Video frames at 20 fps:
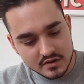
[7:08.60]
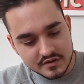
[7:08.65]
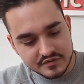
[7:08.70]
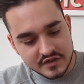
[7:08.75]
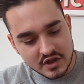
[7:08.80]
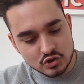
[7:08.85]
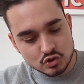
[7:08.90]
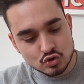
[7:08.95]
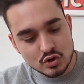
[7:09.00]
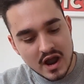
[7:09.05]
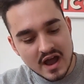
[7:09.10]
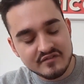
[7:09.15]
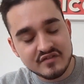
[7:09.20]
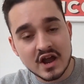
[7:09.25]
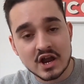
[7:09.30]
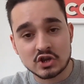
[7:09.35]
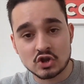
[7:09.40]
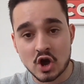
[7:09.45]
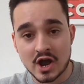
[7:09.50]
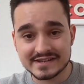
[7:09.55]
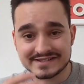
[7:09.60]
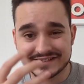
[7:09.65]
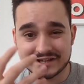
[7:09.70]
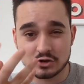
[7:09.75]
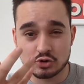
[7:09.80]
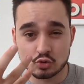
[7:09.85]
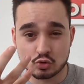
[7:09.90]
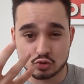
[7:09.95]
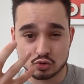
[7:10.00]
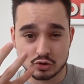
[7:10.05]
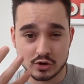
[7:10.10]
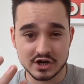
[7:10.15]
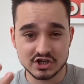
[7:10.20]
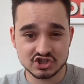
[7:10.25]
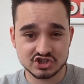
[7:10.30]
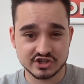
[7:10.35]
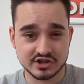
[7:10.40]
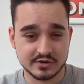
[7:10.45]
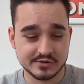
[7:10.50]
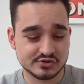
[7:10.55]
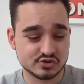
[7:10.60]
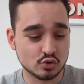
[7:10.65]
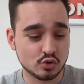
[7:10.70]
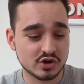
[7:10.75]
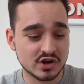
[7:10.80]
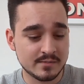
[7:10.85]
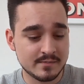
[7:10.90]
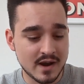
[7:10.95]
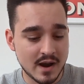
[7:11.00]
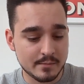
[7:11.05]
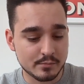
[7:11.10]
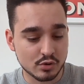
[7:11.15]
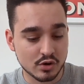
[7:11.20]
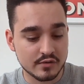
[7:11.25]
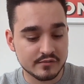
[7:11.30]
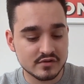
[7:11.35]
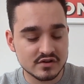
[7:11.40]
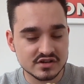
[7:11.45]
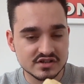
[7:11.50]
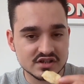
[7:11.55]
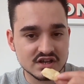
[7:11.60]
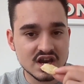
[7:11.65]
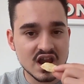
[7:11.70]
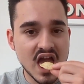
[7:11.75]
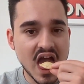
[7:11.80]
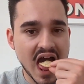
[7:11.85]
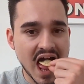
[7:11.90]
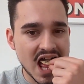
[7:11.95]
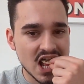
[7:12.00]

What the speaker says: They do have that nice Kettle crunch that I was talking about previously.